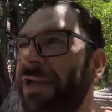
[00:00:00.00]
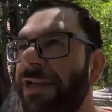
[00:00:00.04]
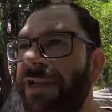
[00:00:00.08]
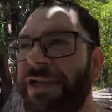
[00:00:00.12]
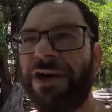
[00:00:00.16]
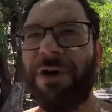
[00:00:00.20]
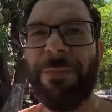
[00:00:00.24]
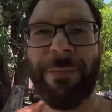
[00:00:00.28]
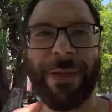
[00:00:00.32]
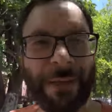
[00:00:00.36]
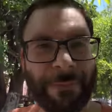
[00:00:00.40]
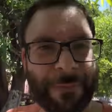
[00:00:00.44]
You
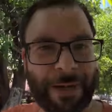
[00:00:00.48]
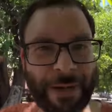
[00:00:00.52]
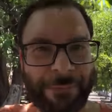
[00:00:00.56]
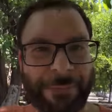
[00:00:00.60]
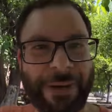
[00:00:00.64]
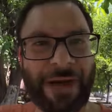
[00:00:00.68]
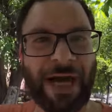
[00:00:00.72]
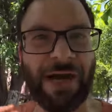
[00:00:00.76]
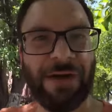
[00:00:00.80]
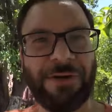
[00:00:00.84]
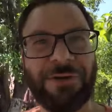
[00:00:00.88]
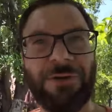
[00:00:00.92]
know, me and my
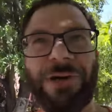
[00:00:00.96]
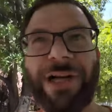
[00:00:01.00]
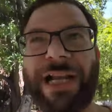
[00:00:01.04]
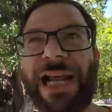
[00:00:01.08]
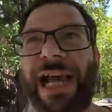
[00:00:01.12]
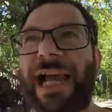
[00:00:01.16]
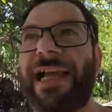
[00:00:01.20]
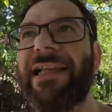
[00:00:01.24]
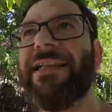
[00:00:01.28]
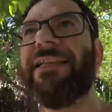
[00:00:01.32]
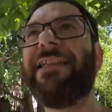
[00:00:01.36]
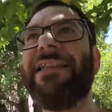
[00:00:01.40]
paranoid
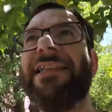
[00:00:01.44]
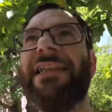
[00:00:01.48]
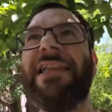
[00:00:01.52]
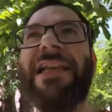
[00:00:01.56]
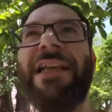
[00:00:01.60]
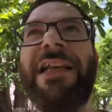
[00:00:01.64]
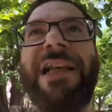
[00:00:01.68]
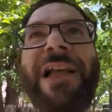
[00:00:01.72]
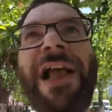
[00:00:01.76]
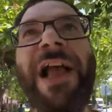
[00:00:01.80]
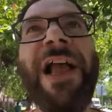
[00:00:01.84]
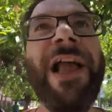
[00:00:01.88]
ass.
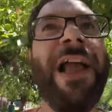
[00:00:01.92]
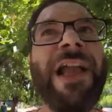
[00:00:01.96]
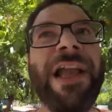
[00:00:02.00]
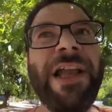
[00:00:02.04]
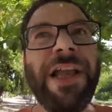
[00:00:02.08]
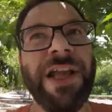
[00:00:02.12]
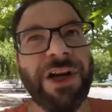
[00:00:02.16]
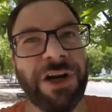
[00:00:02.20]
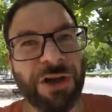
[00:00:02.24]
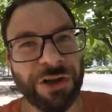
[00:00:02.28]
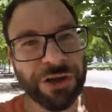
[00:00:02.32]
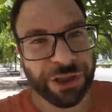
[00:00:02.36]

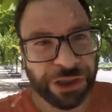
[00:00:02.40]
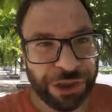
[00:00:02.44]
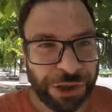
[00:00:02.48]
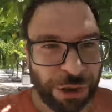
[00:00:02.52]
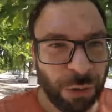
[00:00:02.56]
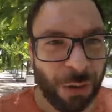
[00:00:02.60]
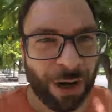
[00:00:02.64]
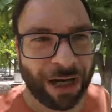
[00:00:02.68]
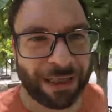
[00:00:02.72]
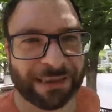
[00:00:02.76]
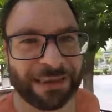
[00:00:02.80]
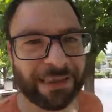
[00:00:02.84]
You know, the
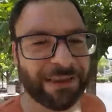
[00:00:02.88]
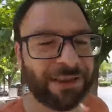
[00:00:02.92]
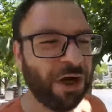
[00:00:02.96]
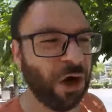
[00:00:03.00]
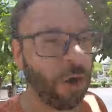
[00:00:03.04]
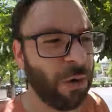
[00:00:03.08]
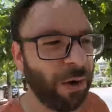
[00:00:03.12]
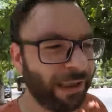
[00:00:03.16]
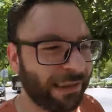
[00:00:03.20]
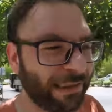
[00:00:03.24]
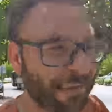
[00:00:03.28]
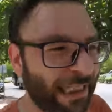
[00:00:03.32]
US is
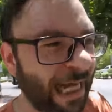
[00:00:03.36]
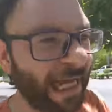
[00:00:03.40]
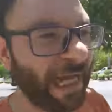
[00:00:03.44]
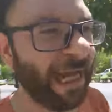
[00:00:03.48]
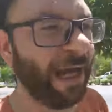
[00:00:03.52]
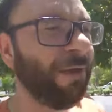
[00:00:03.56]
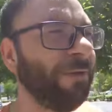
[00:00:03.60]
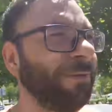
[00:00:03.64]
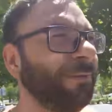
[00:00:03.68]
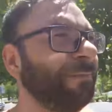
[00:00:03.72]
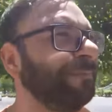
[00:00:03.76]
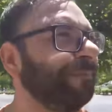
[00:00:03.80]
going
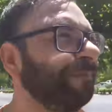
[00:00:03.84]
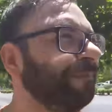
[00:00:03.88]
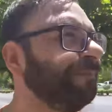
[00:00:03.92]
down.